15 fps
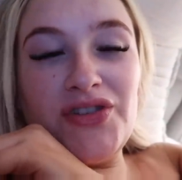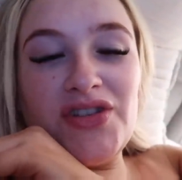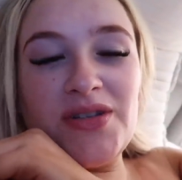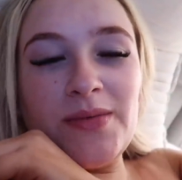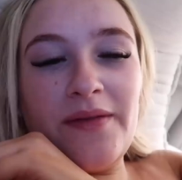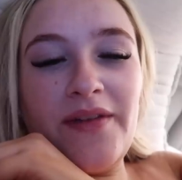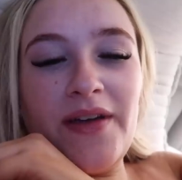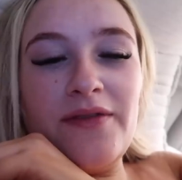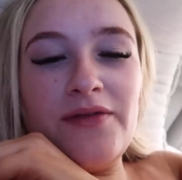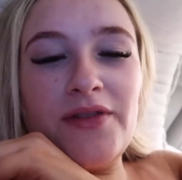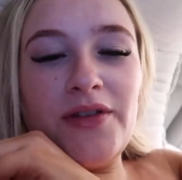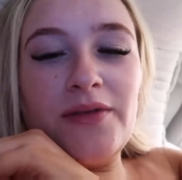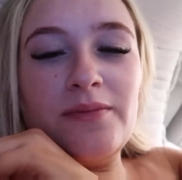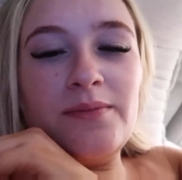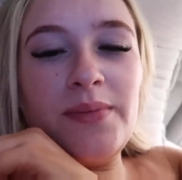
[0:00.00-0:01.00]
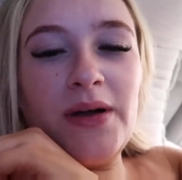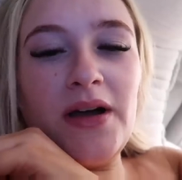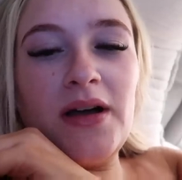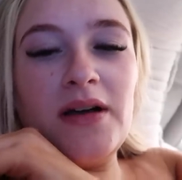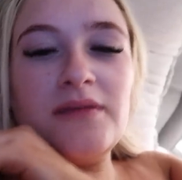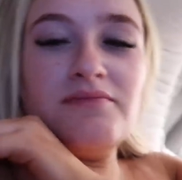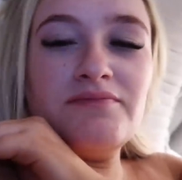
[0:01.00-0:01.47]
She's my favourite.
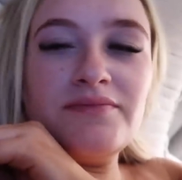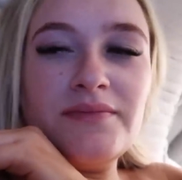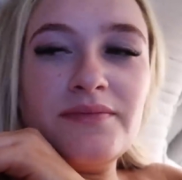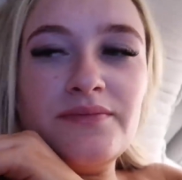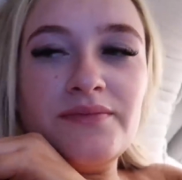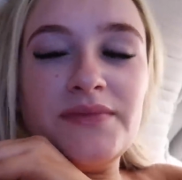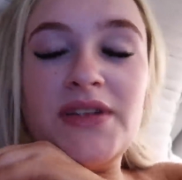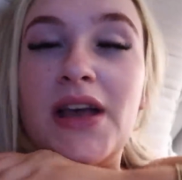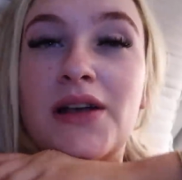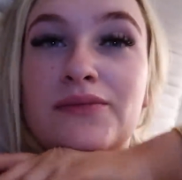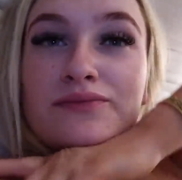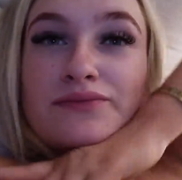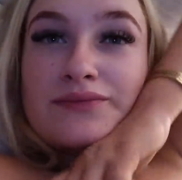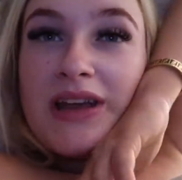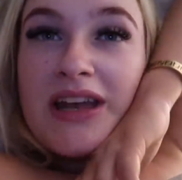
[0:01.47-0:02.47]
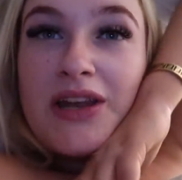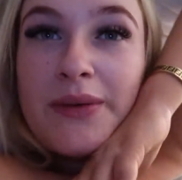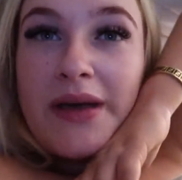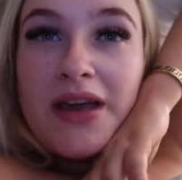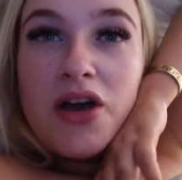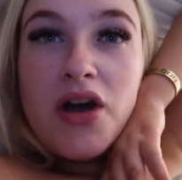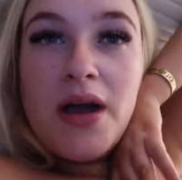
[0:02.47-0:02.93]
But yeah.
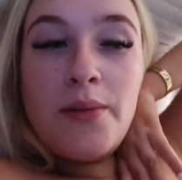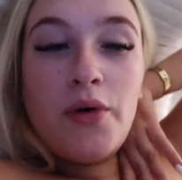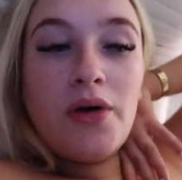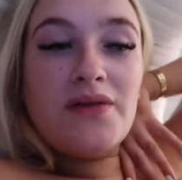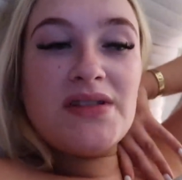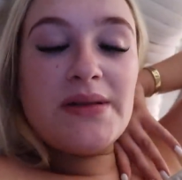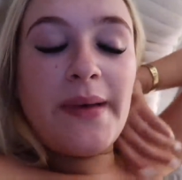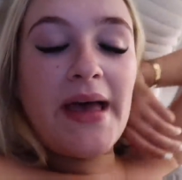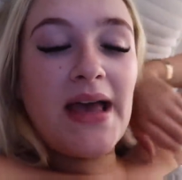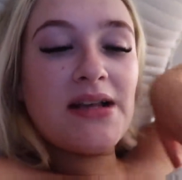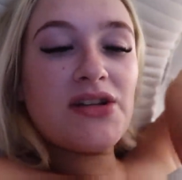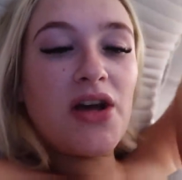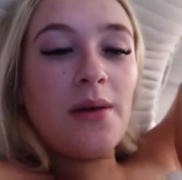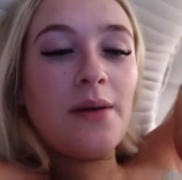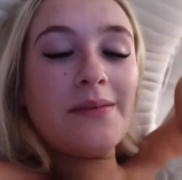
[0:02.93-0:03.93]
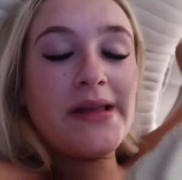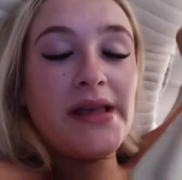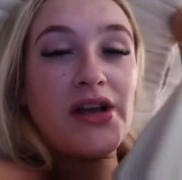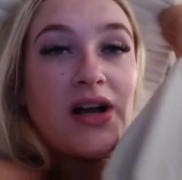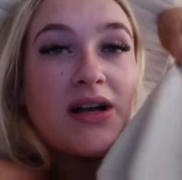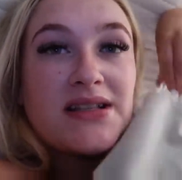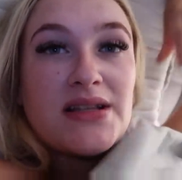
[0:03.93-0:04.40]
Anyway, I'm off to bed. I'll update
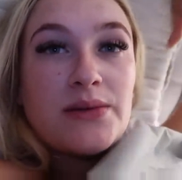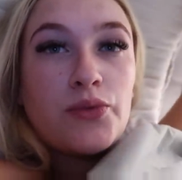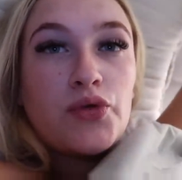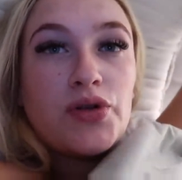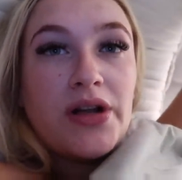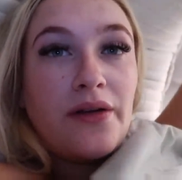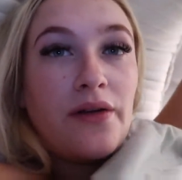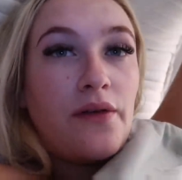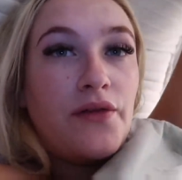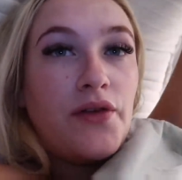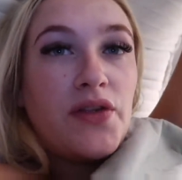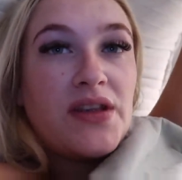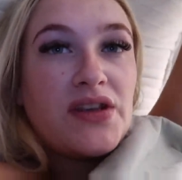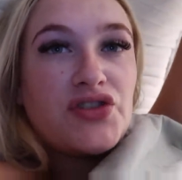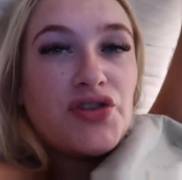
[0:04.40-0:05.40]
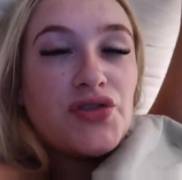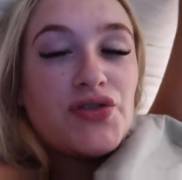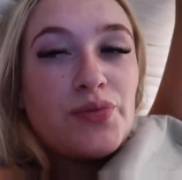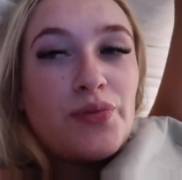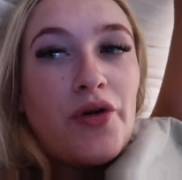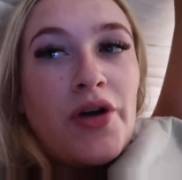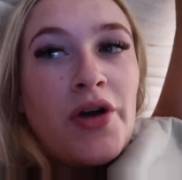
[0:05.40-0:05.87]
you guys in the morning. I've got a few things to do
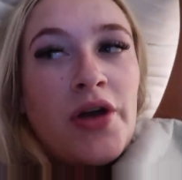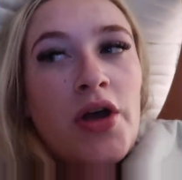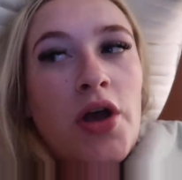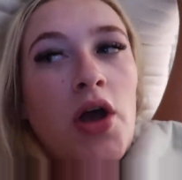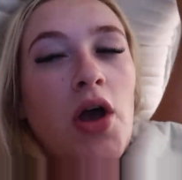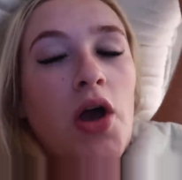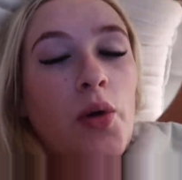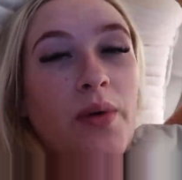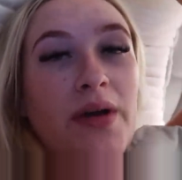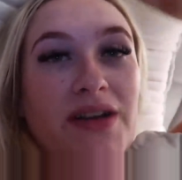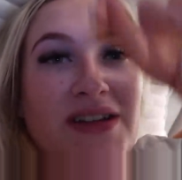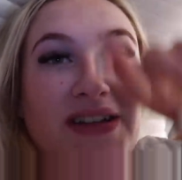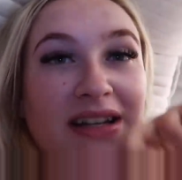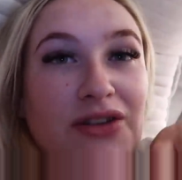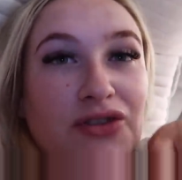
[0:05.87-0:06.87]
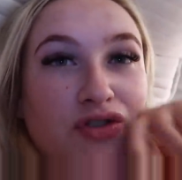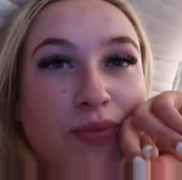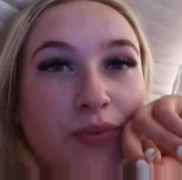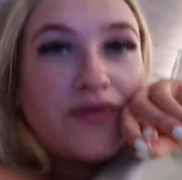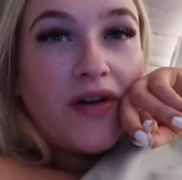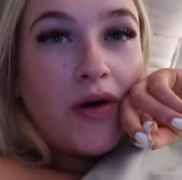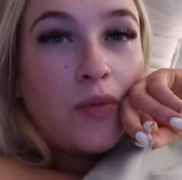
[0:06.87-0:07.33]
tomorrow. We are nearly on
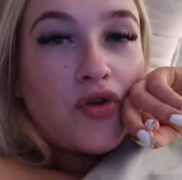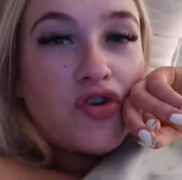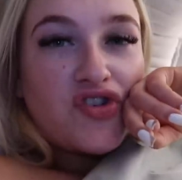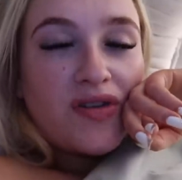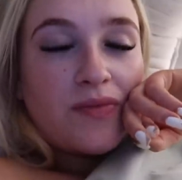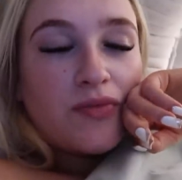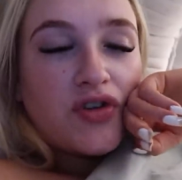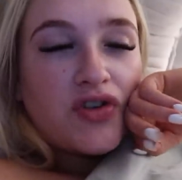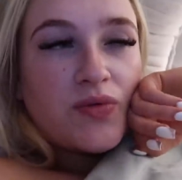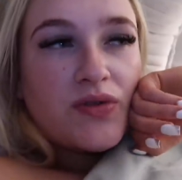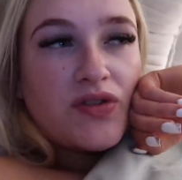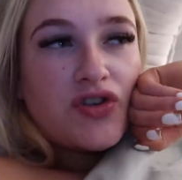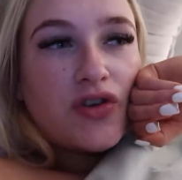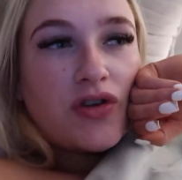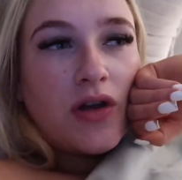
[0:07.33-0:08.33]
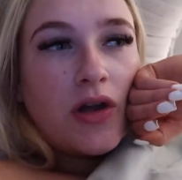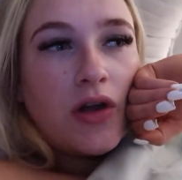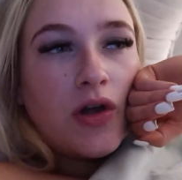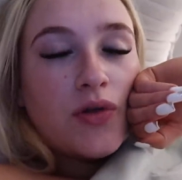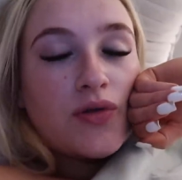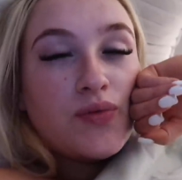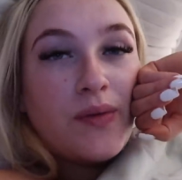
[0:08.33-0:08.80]
top of our washing because we took
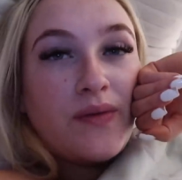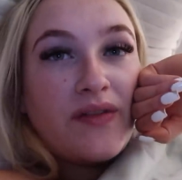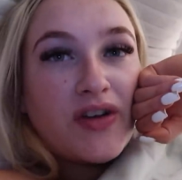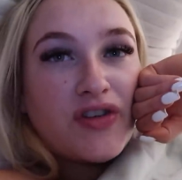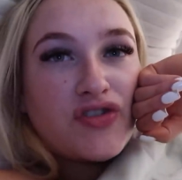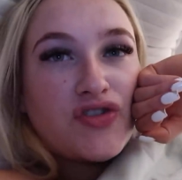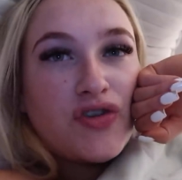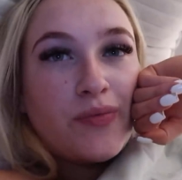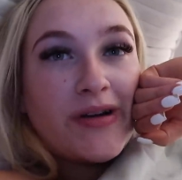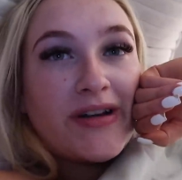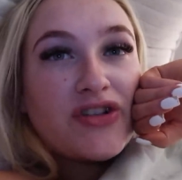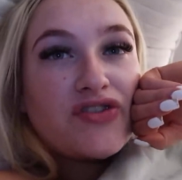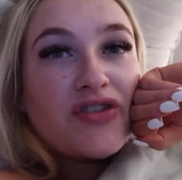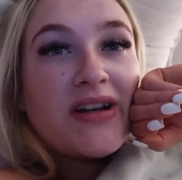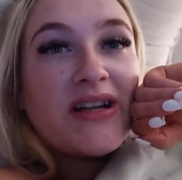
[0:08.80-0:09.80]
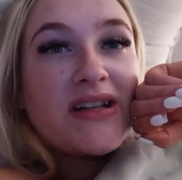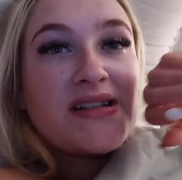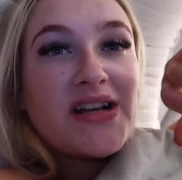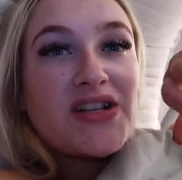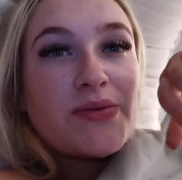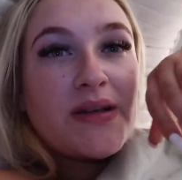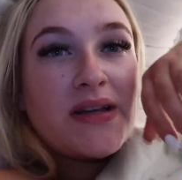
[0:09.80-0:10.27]
loads with us to Brandon's granddad's
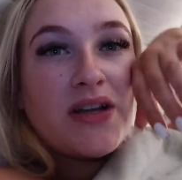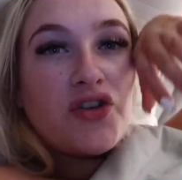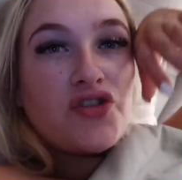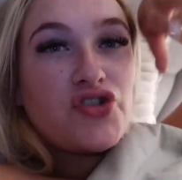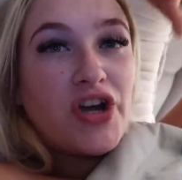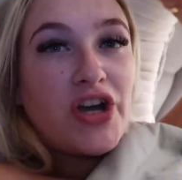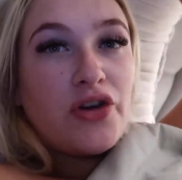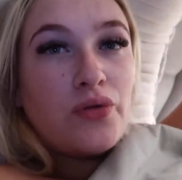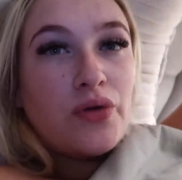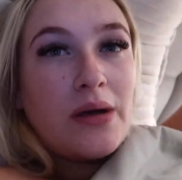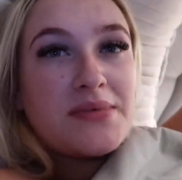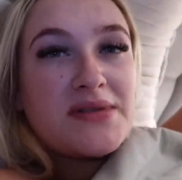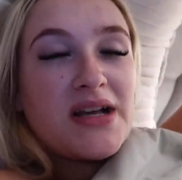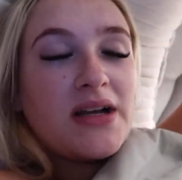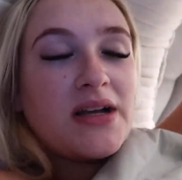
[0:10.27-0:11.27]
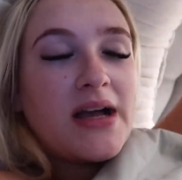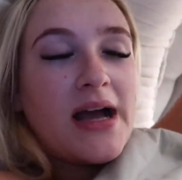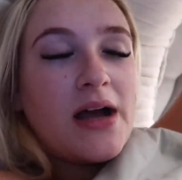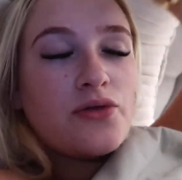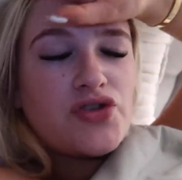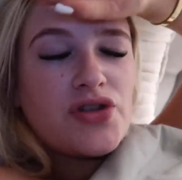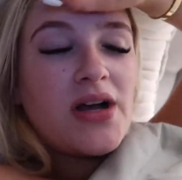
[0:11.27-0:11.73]
house. We could dry it all
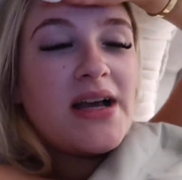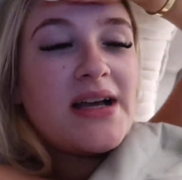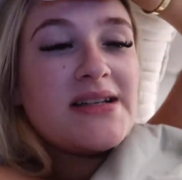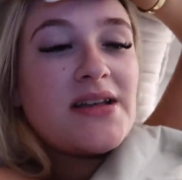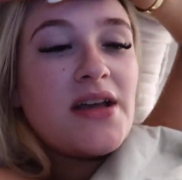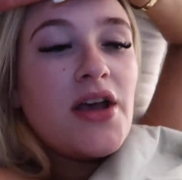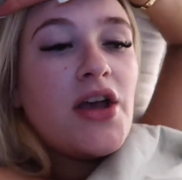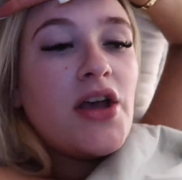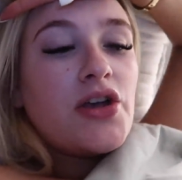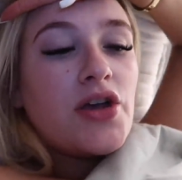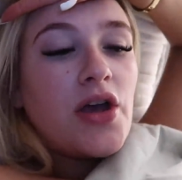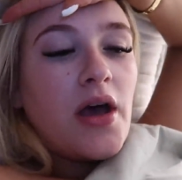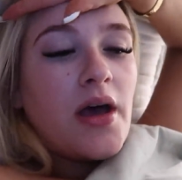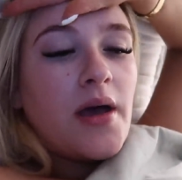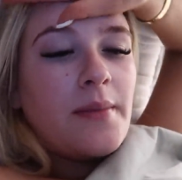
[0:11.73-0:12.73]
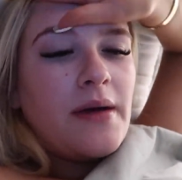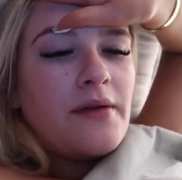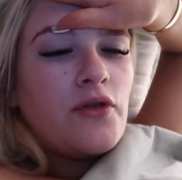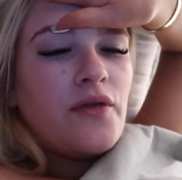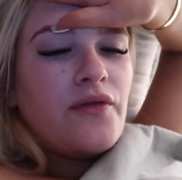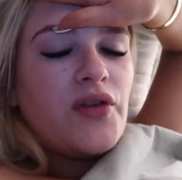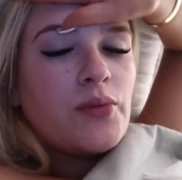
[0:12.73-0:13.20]
outside.
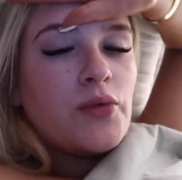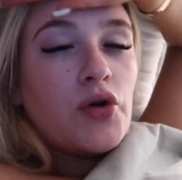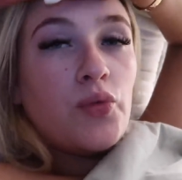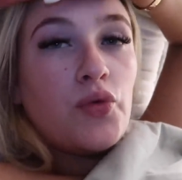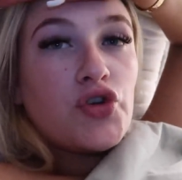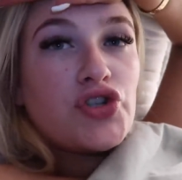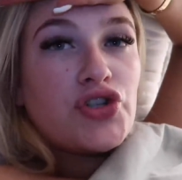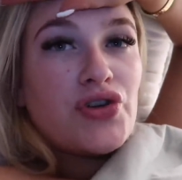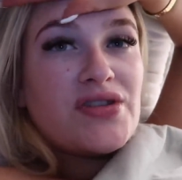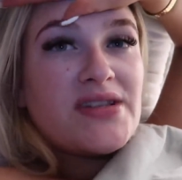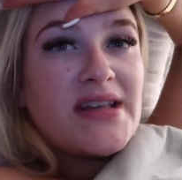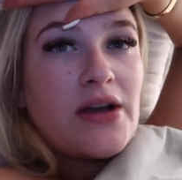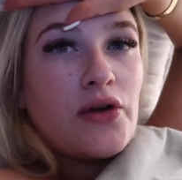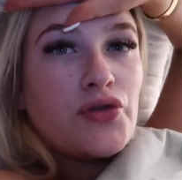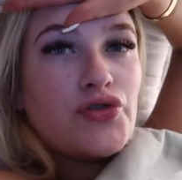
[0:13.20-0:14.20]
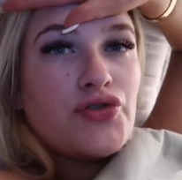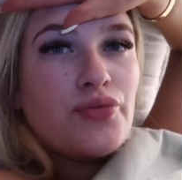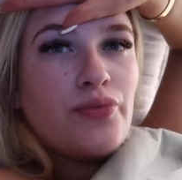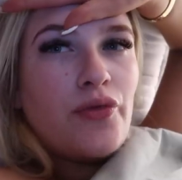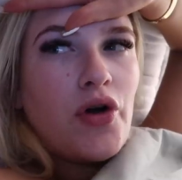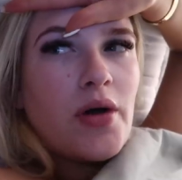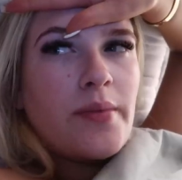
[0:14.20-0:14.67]
I've got a few more wash loads to get on
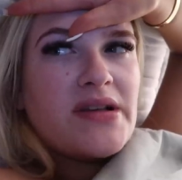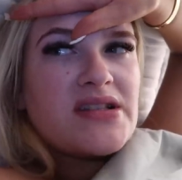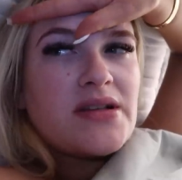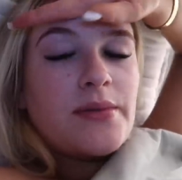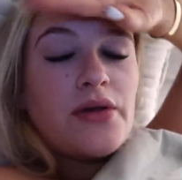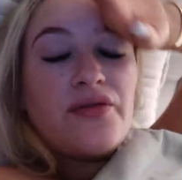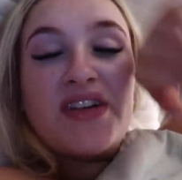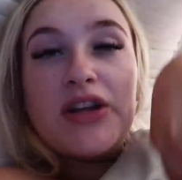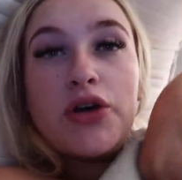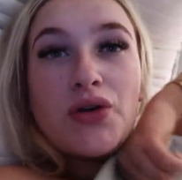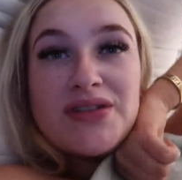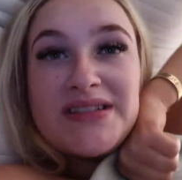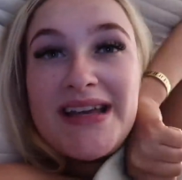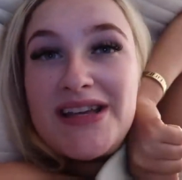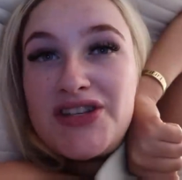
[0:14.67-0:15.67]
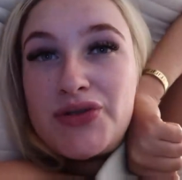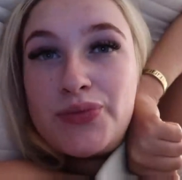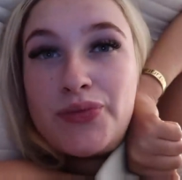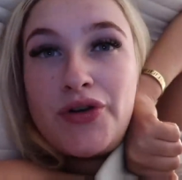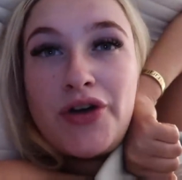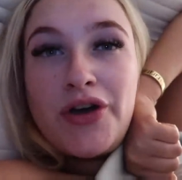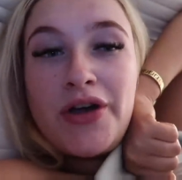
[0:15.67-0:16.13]
tomorrow, but it's going to be a really hot day
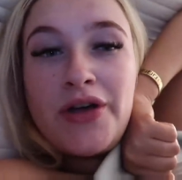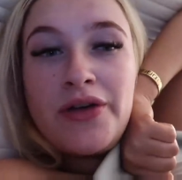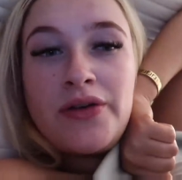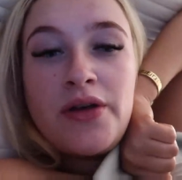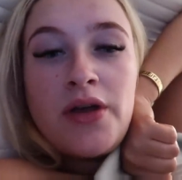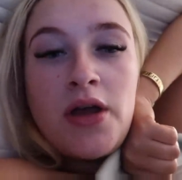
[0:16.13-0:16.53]
tomorrow.